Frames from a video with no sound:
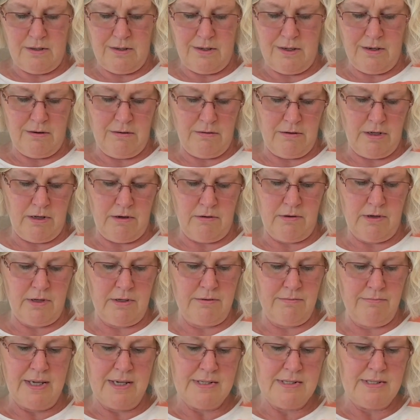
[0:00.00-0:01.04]
I don't know, I
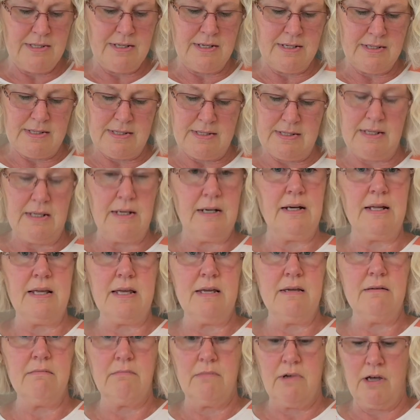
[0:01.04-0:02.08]
guess the
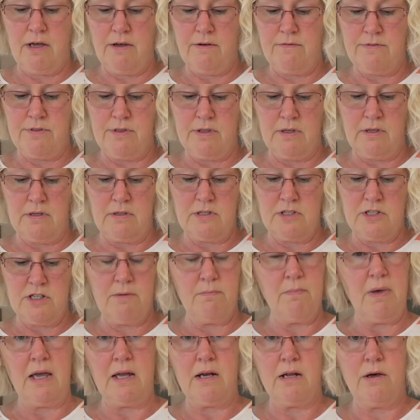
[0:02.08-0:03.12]
acidity of the
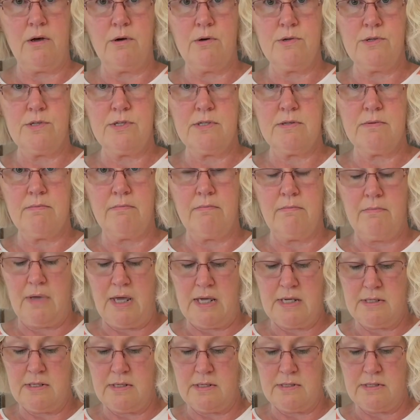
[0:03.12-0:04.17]
tomatoes
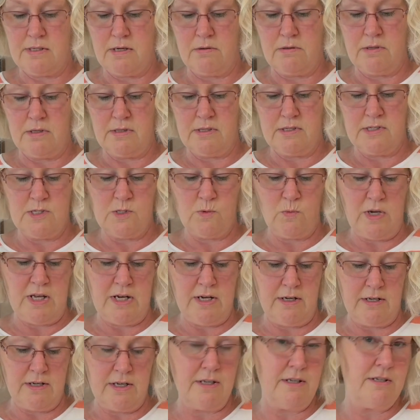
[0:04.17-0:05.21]
makes it so that the sweet
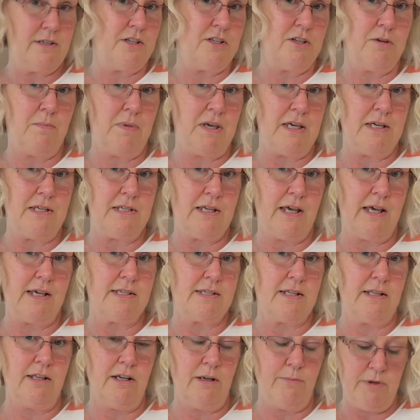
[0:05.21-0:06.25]
onion to me
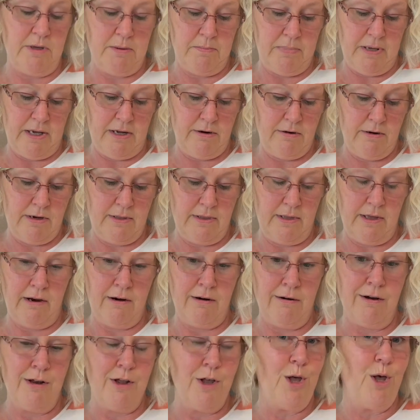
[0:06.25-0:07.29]
tastes a little bit better in
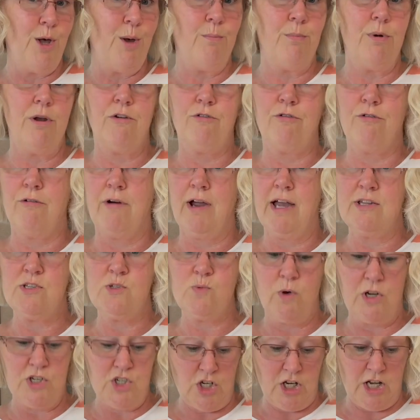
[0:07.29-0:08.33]
there. But if red's
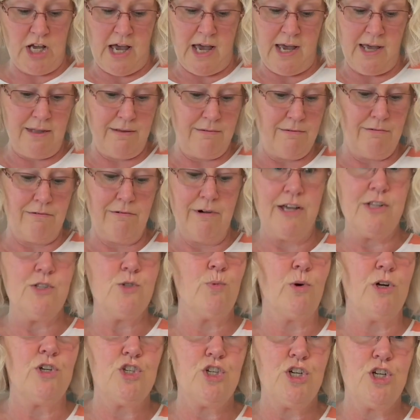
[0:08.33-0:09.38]
what you got,
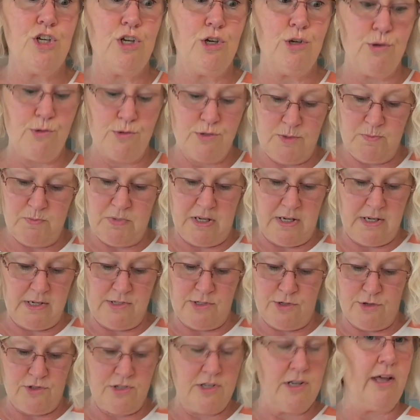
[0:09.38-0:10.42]
red's what you use,
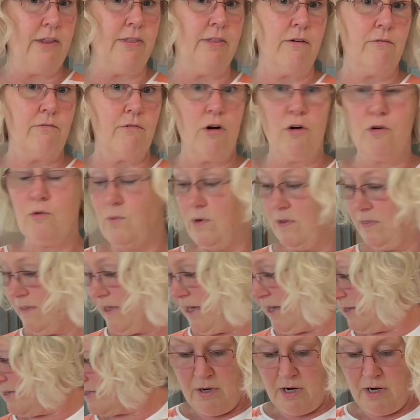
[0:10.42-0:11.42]
because there's nothing wrong with that.